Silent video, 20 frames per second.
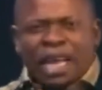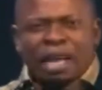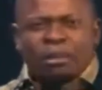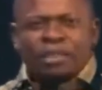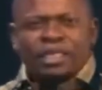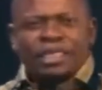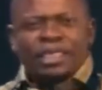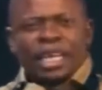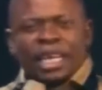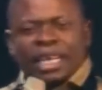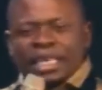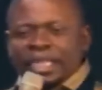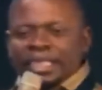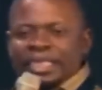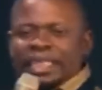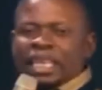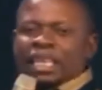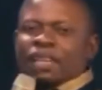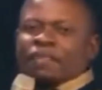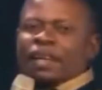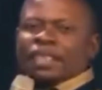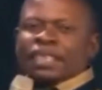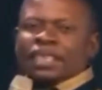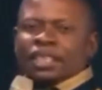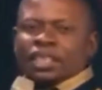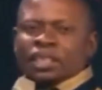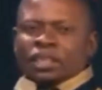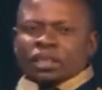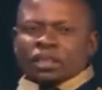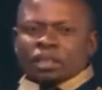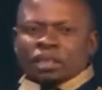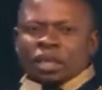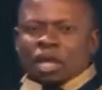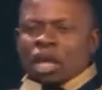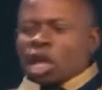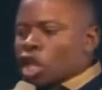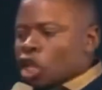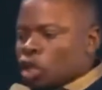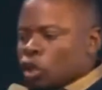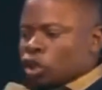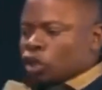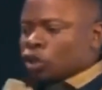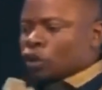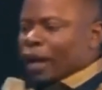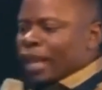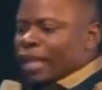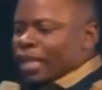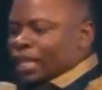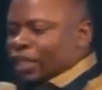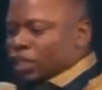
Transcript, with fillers: times disadvantaged. You try